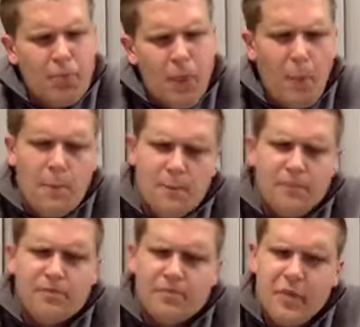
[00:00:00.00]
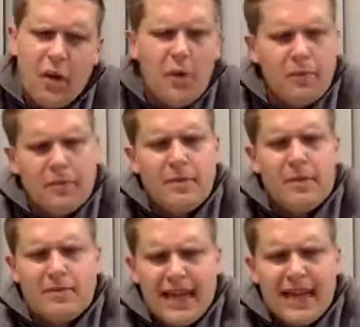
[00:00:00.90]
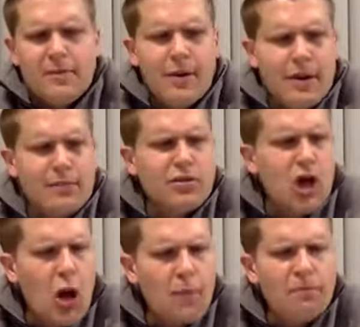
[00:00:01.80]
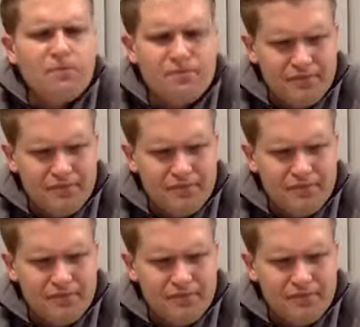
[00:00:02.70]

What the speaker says: A little bit blackberry, plum.